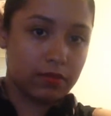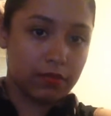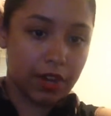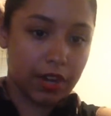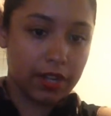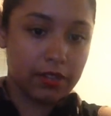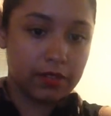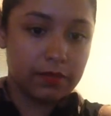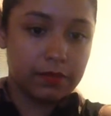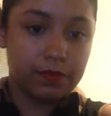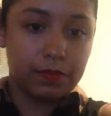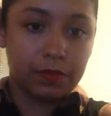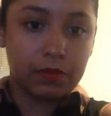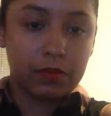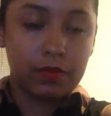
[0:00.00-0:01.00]
right?
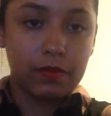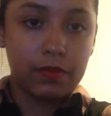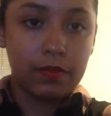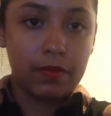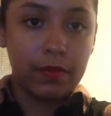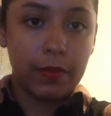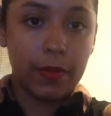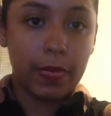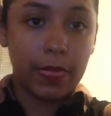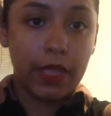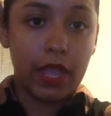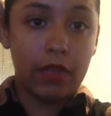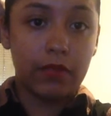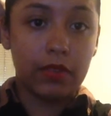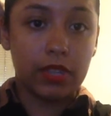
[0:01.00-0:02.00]

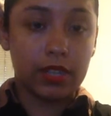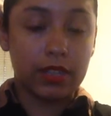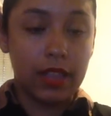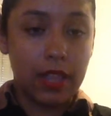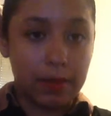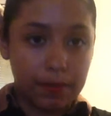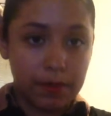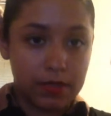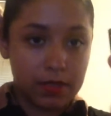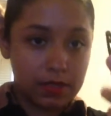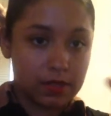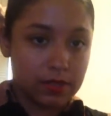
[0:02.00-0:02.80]
And with the clips,